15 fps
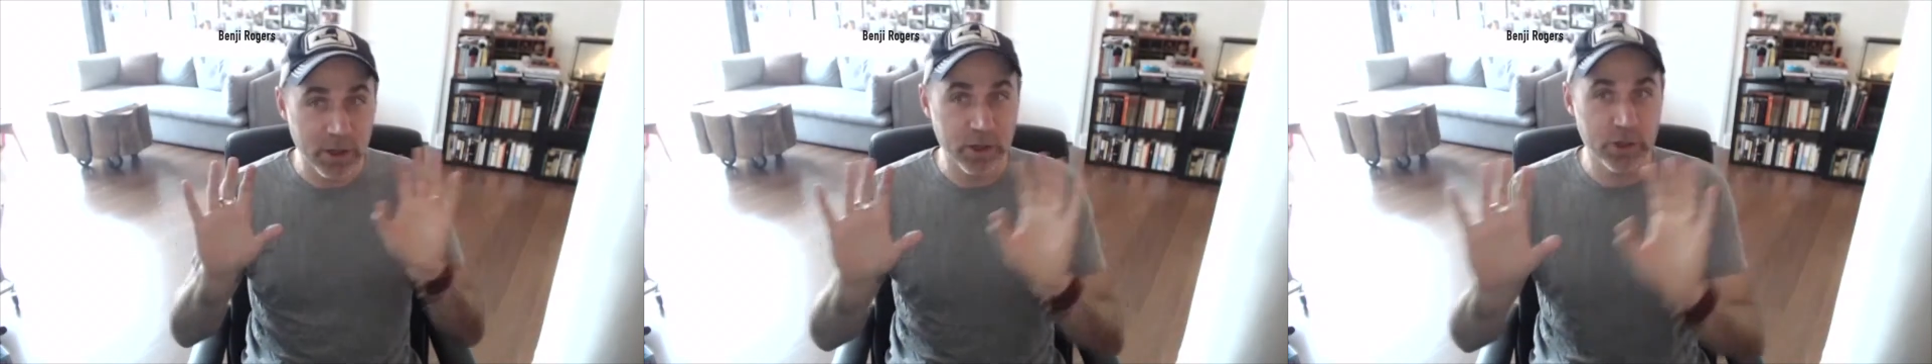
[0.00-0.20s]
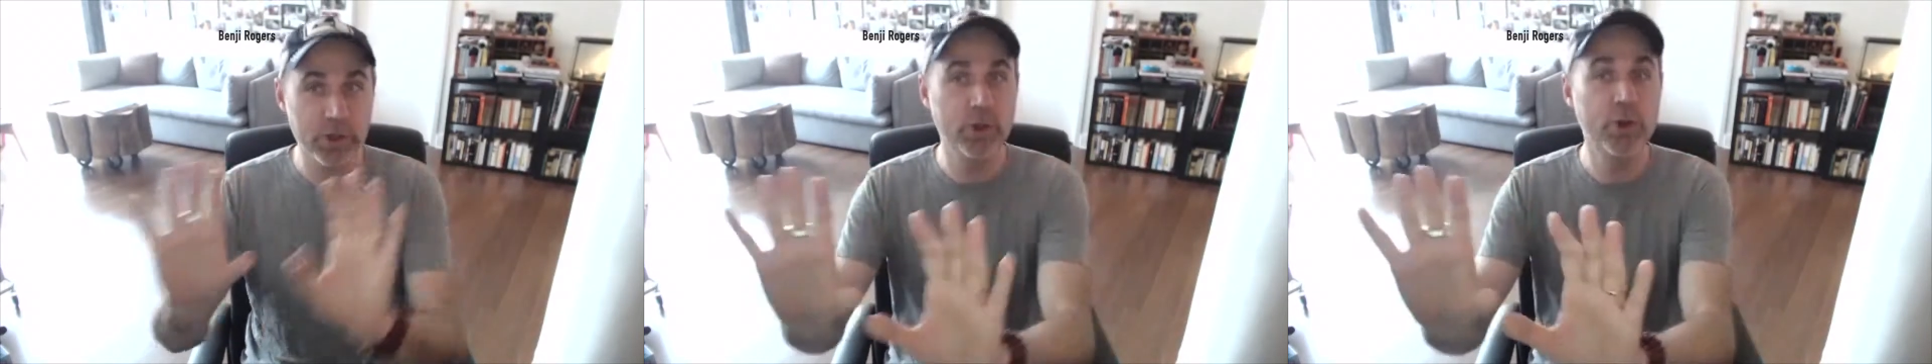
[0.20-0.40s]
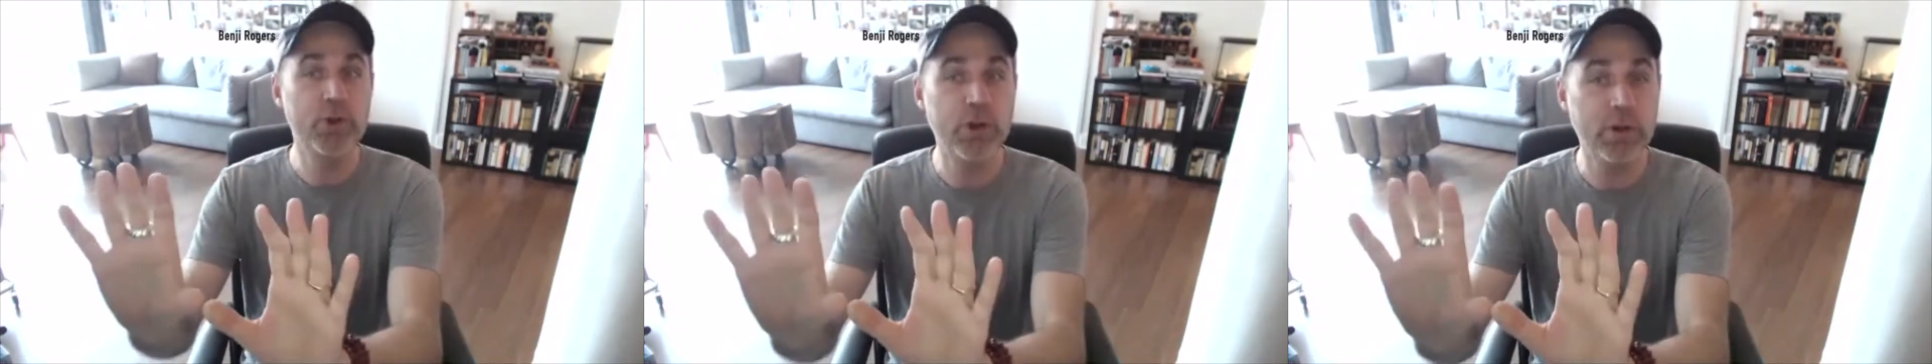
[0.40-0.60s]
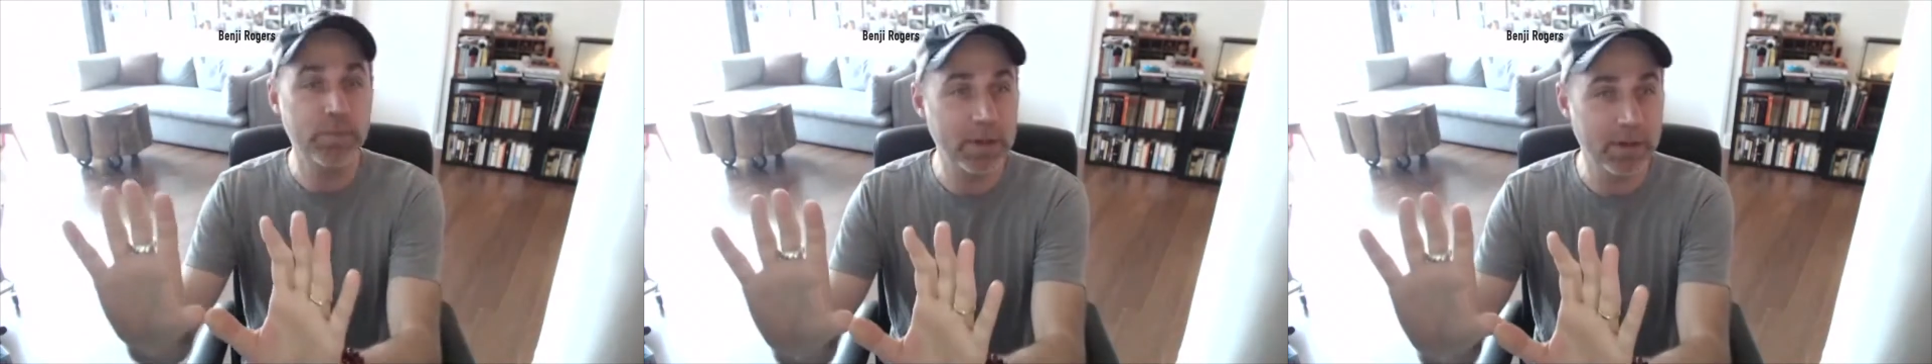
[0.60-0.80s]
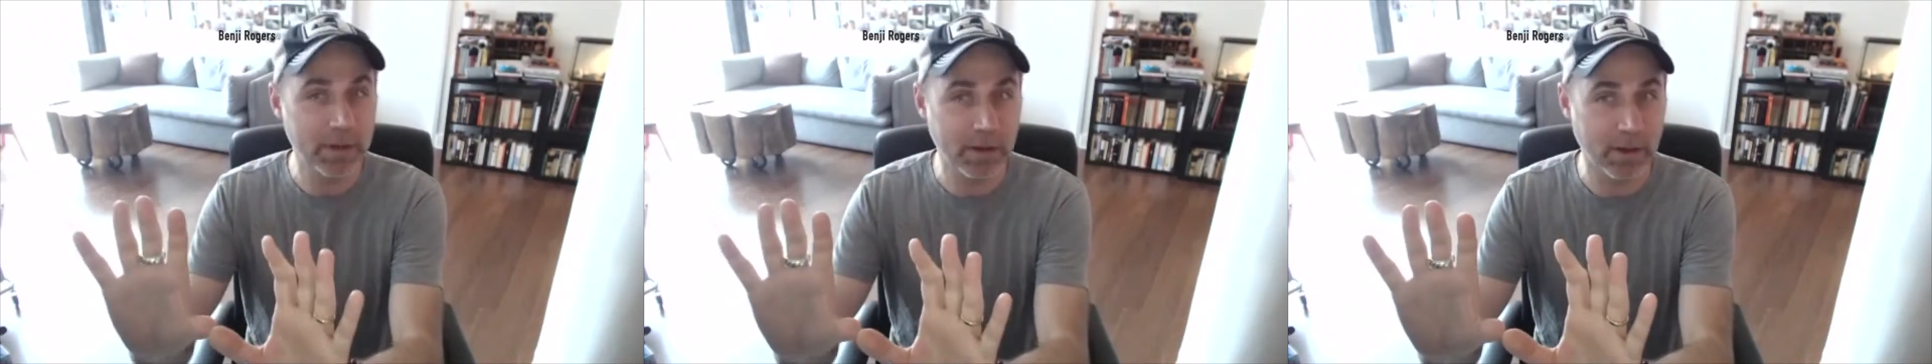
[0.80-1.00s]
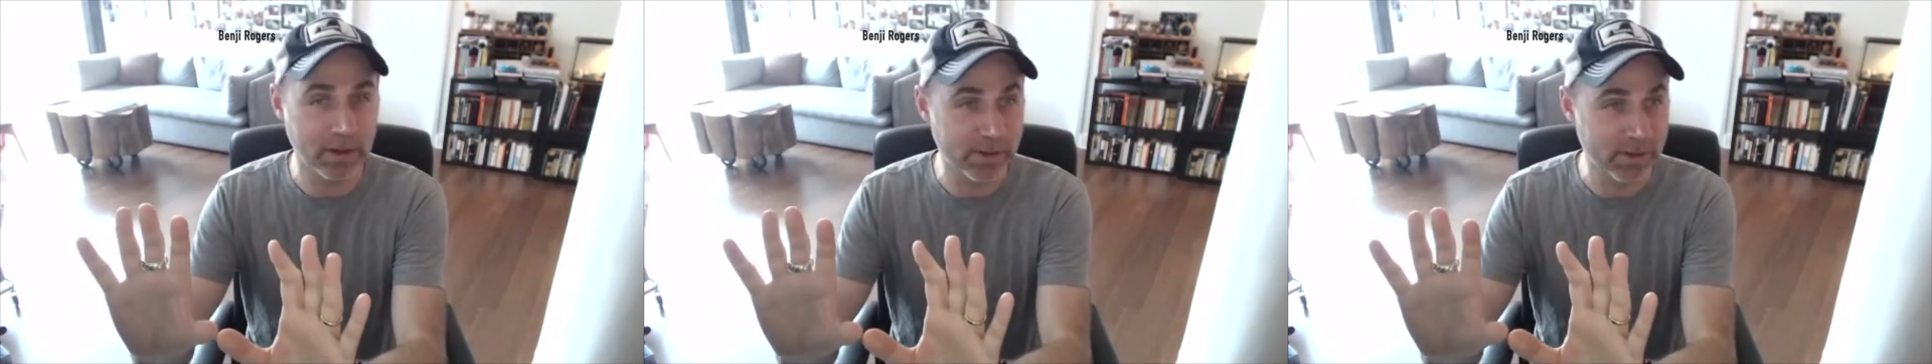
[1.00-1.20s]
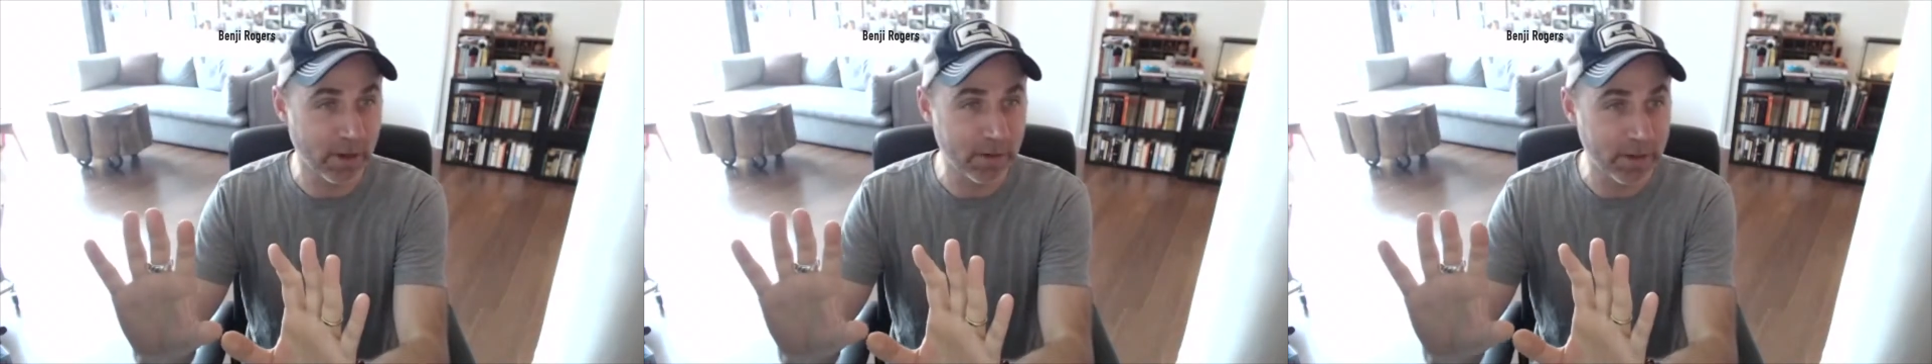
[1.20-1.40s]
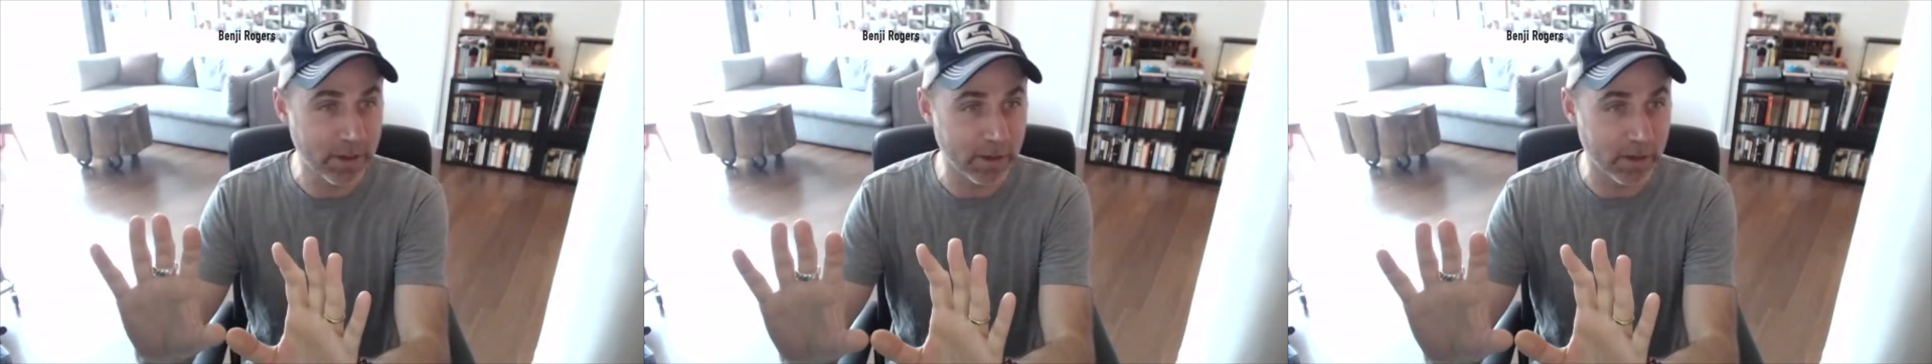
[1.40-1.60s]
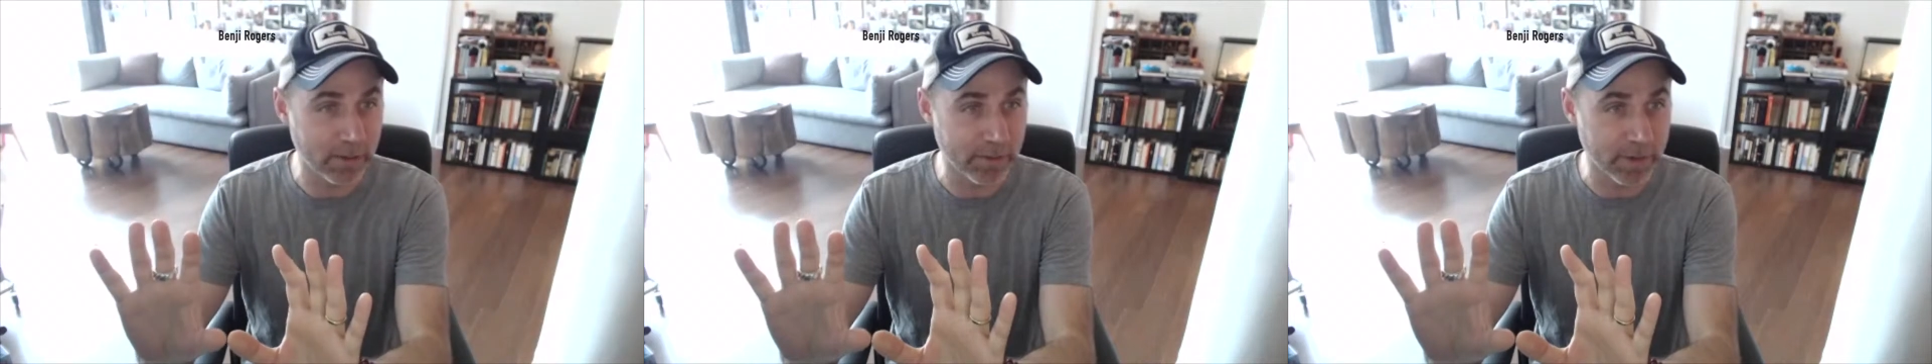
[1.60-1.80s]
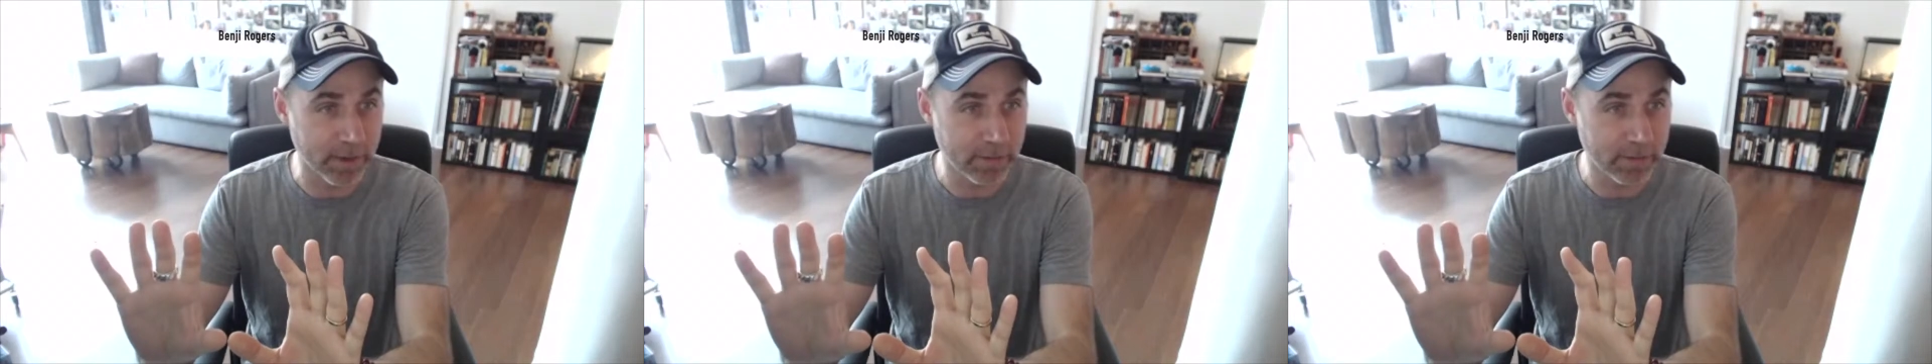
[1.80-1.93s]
You should be the custodian of it.